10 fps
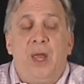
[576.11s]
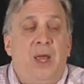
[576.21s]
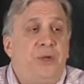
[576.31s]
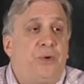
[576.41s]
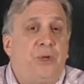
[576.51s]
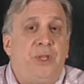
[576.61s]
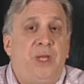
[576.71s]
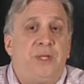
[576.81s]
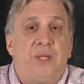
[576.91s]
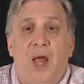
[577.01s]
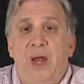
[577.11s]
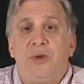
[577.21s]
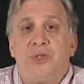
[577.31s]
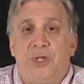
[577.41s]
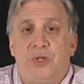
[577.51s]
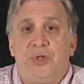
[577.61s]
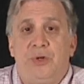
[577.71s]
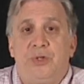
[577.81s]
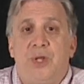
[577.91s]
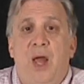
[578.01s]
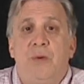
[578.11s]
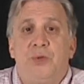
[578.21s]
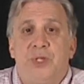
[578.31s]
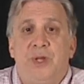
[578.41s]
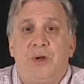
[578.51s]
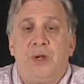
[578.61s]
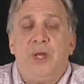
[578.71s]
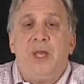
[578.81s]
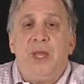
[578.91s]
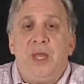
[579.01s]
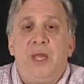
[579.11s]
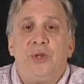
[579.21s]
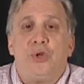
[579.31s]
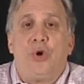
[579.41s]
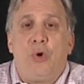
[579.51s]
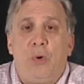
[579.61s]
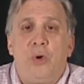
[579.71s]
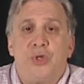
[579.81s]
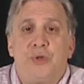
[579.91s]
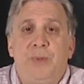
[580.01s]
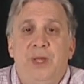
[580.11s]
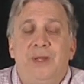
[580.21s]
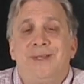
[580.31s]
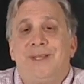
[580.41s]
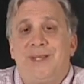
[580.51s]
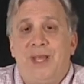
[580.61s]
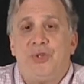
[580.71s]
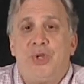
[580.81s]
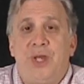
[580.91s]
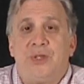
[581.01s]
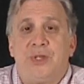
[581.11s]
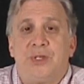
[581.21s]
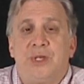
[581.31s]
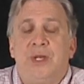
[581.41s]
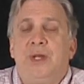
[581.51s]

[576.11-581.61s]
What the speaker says: And during the entire 6 years I was there, he encouraged me to take chances.